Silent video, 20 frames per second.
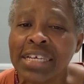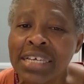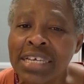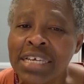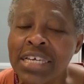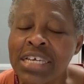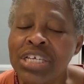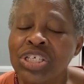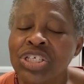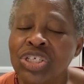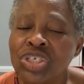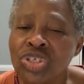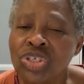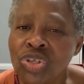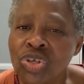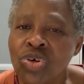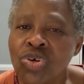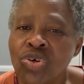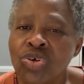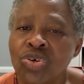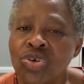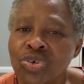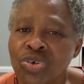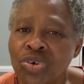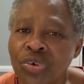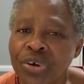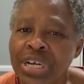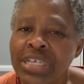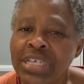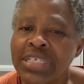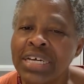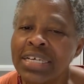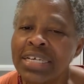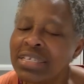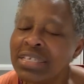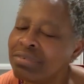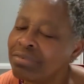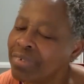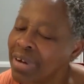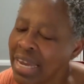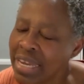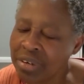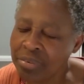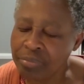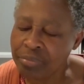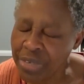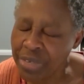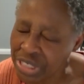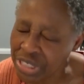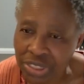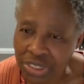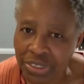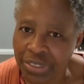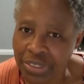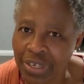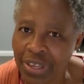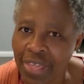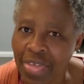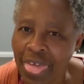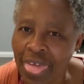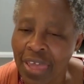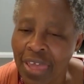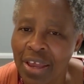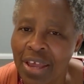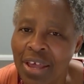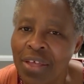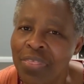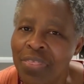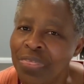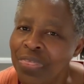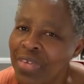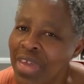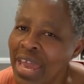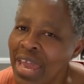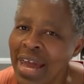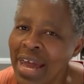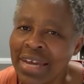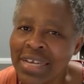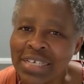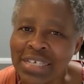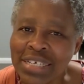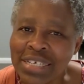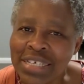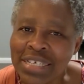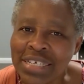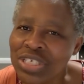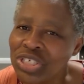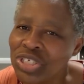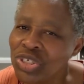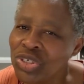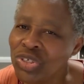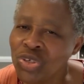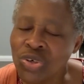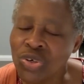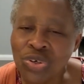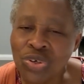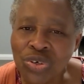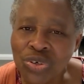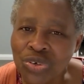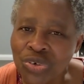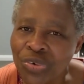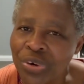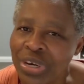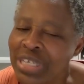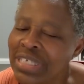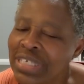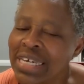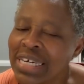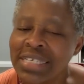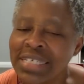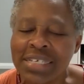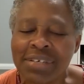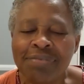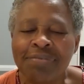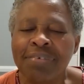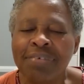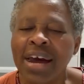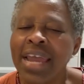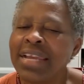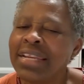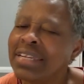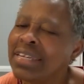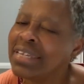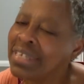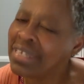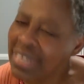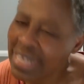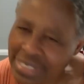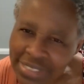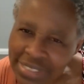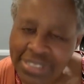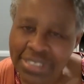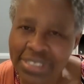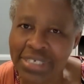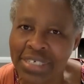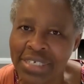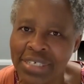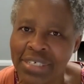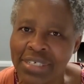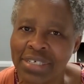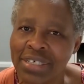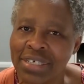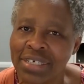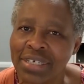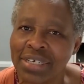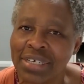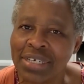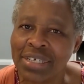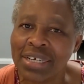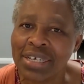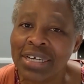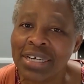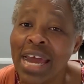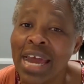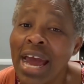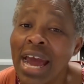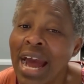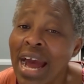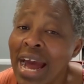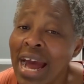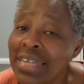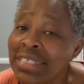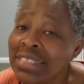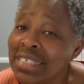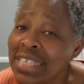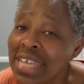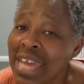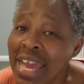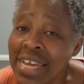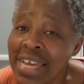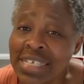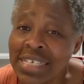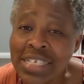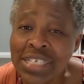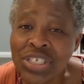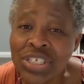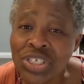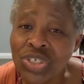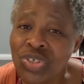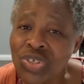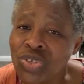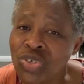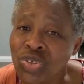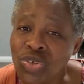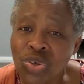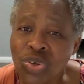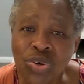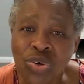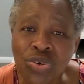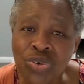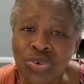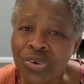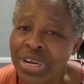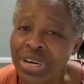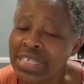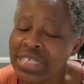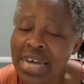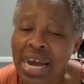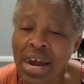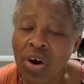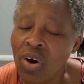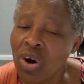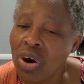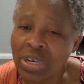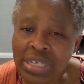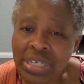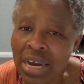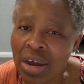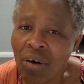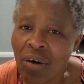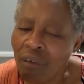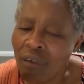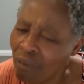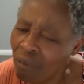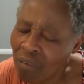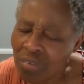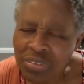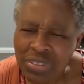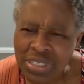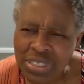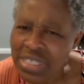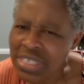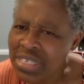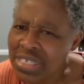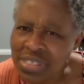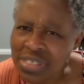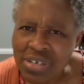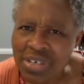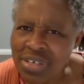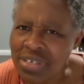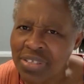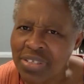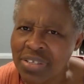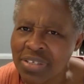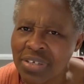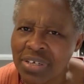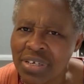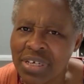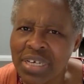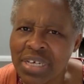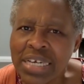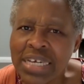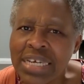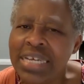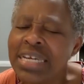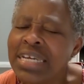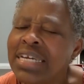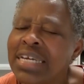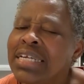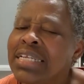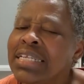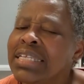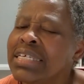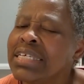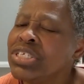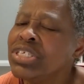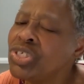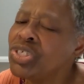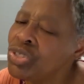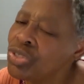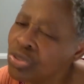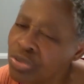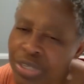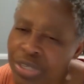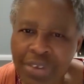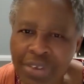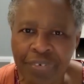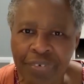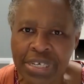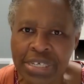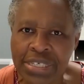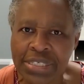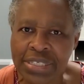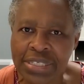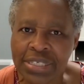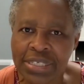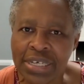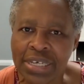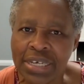is no greater divine mission. There is no greater divine destiny. And there is no greater honor on this earth, in this universe,